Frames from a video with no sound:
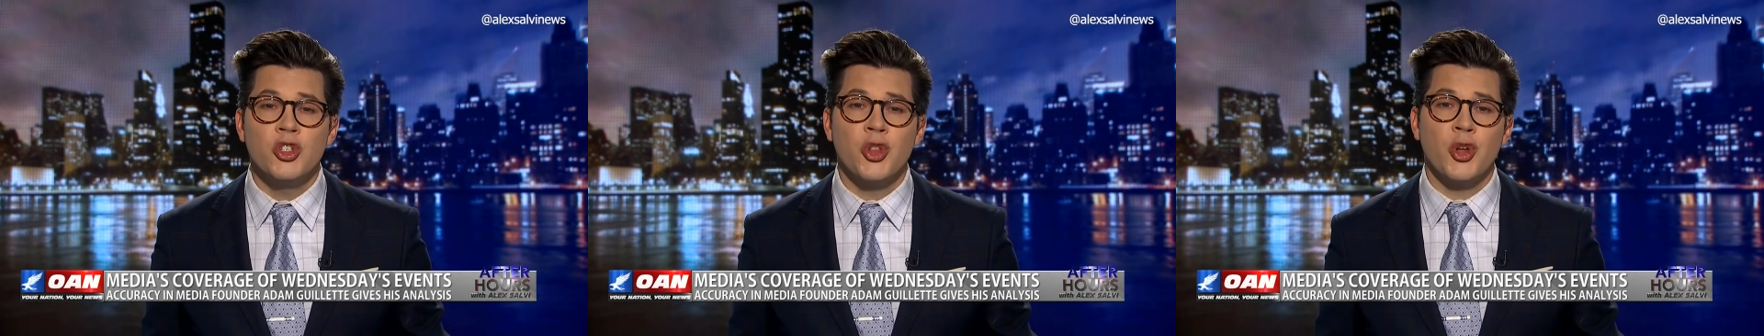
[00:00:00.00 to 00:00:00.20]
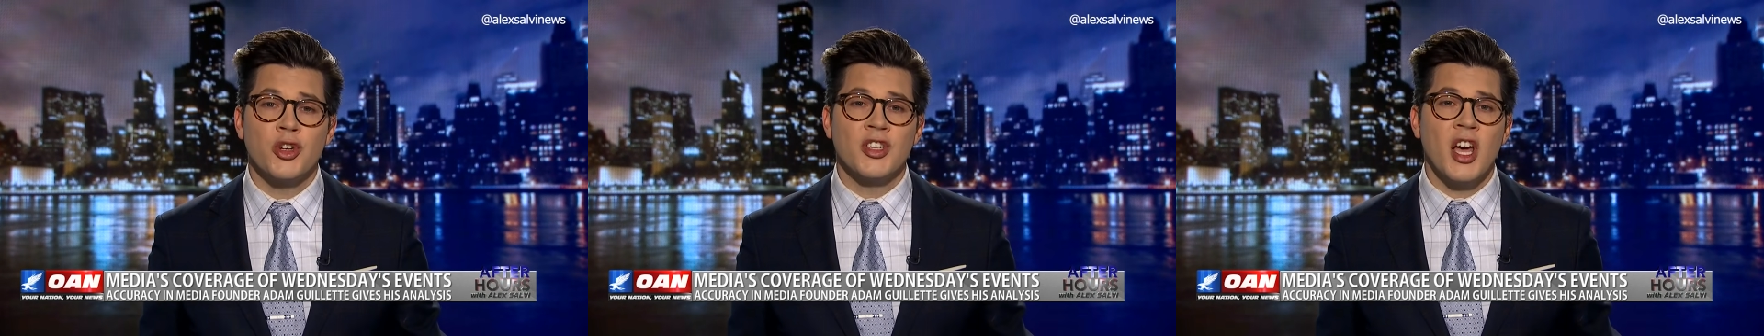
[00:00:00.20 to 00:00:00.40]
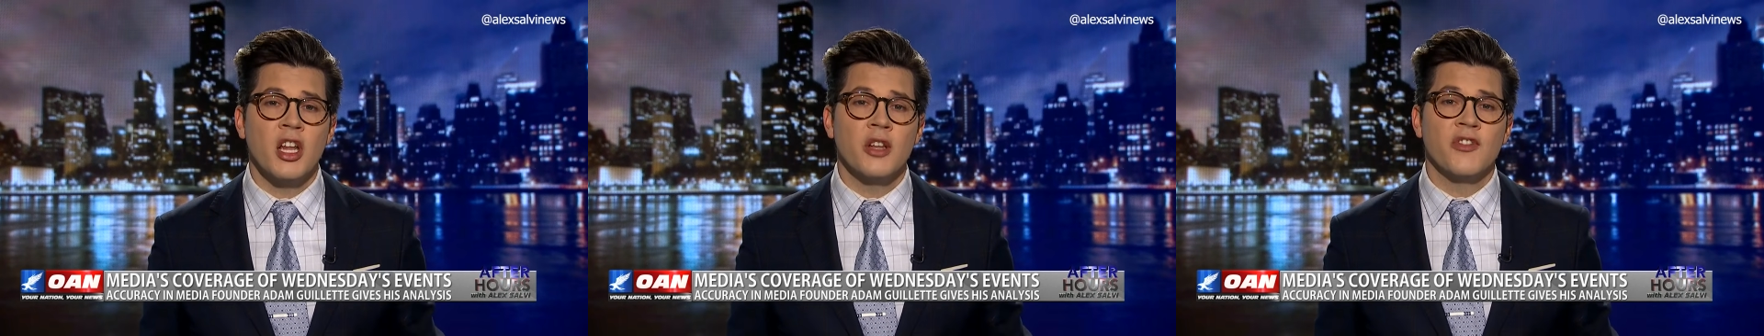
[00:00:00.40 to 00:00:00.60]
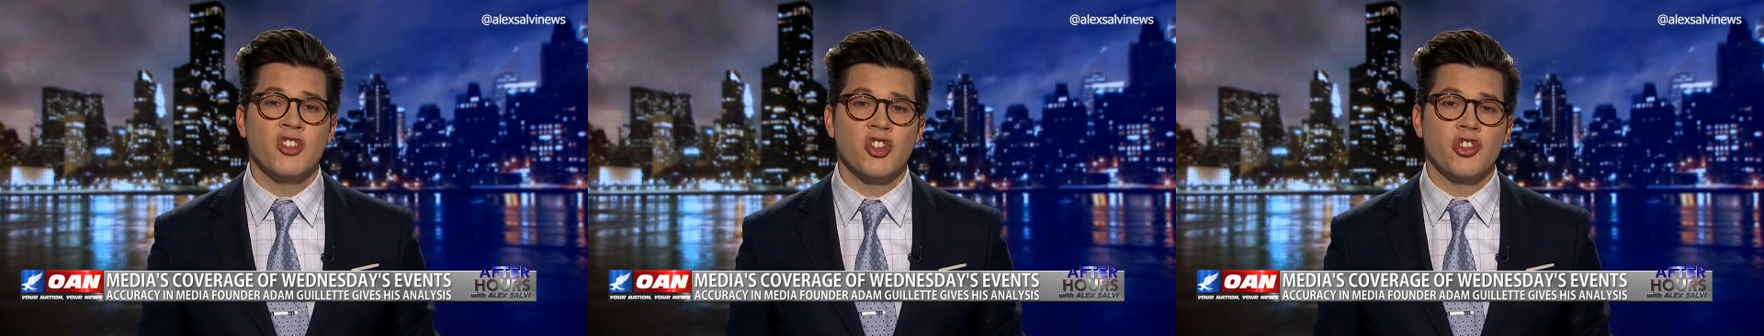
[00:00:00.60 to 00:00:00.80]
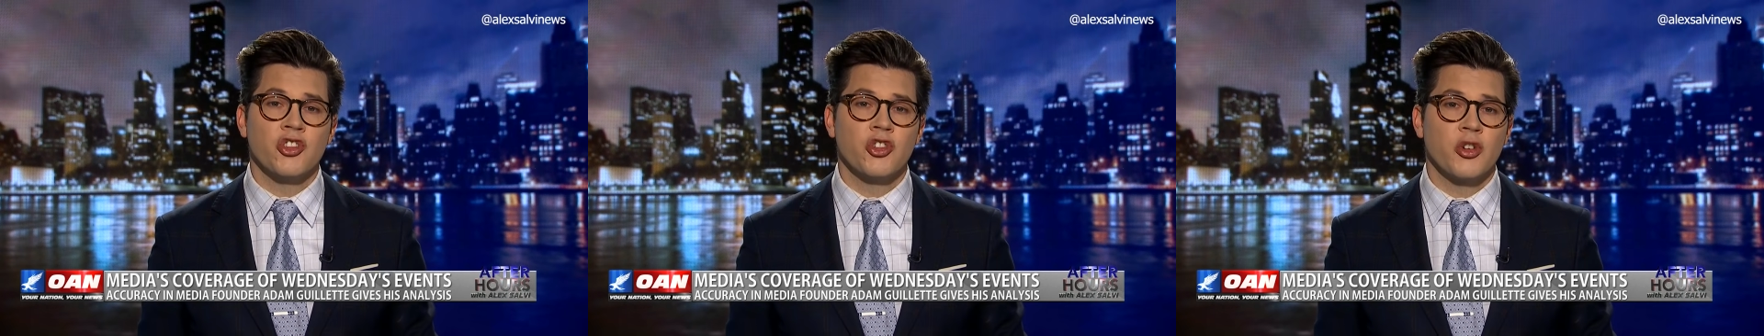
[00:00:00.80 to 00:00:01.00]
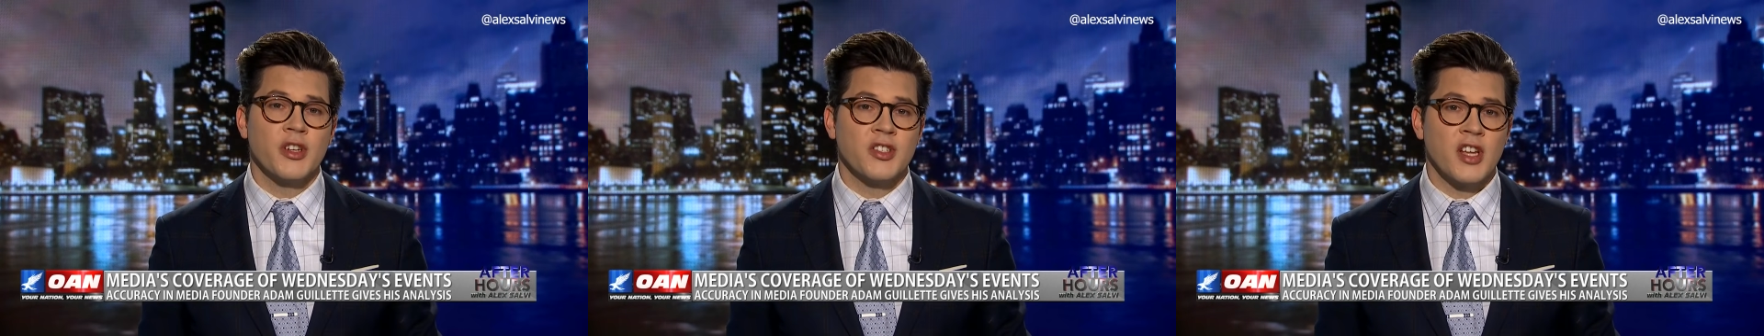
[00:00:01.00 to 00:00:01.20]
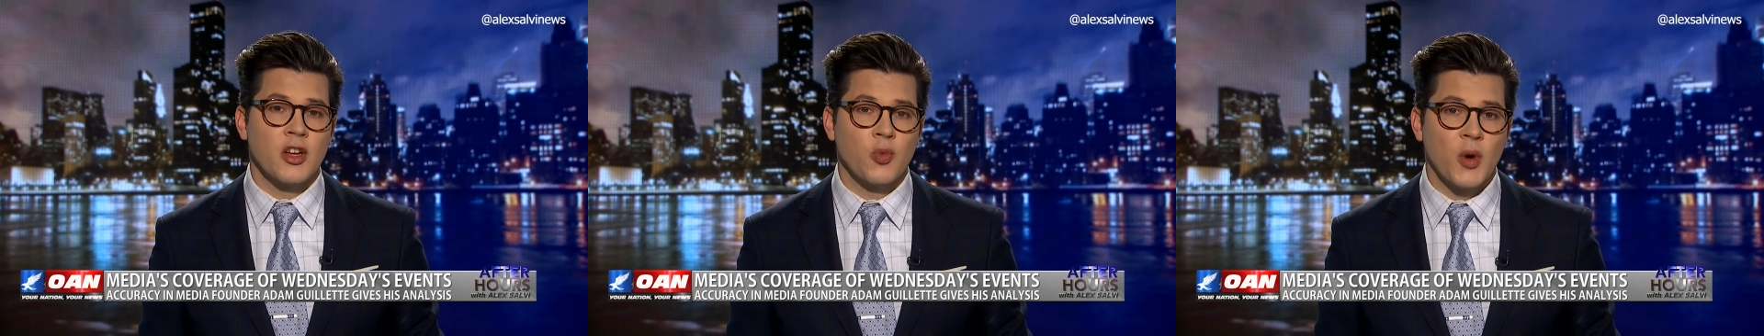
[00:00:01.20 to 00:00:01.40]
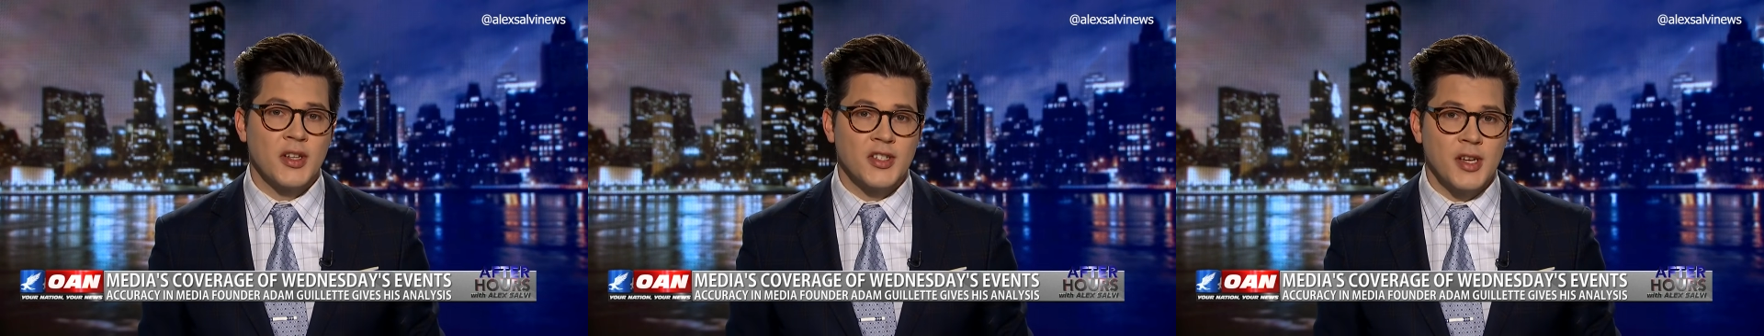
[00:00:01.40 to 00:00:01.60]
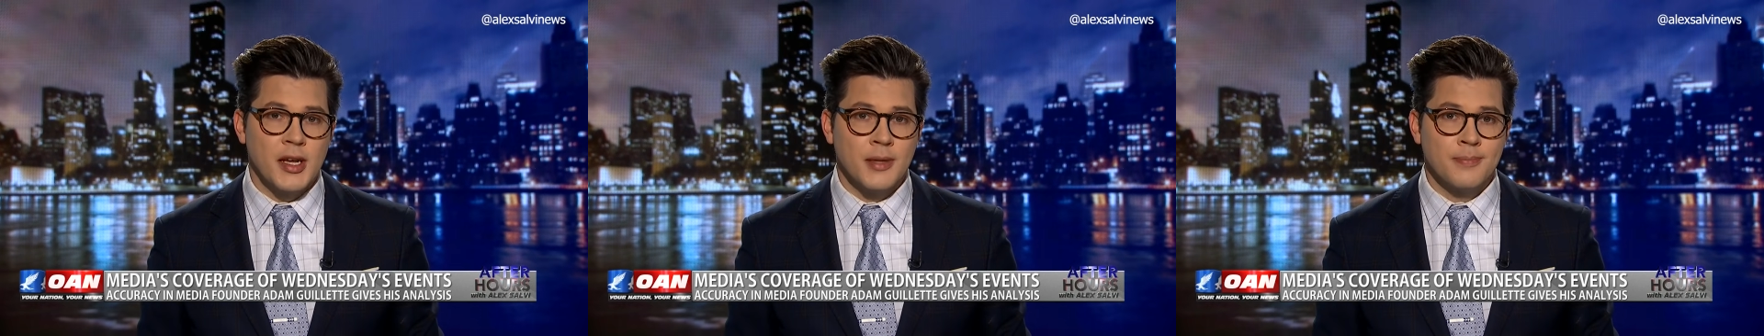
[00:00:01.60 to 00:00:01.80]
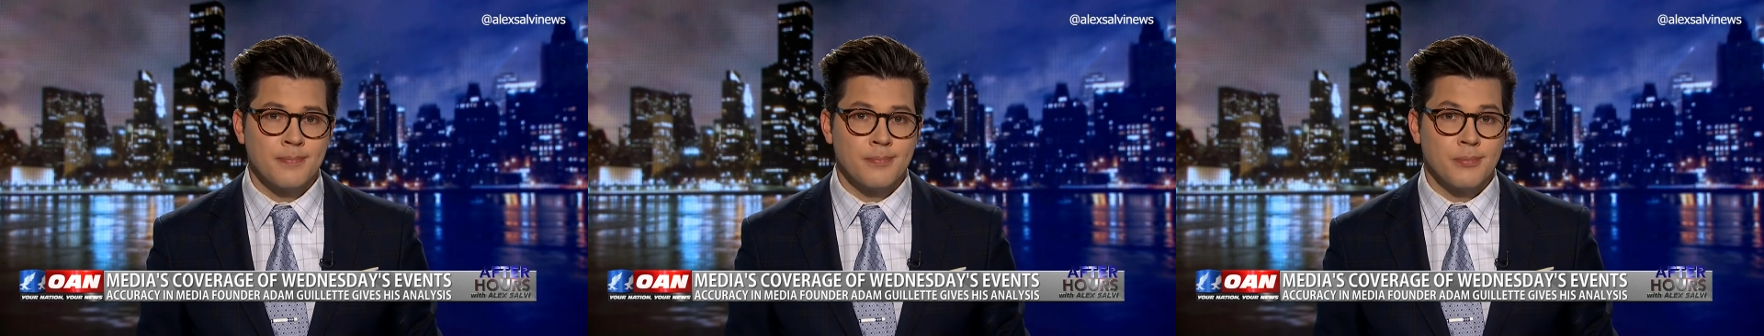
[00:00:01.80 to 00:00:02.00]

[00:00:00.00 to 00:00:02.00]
to their television screens on Wednesday,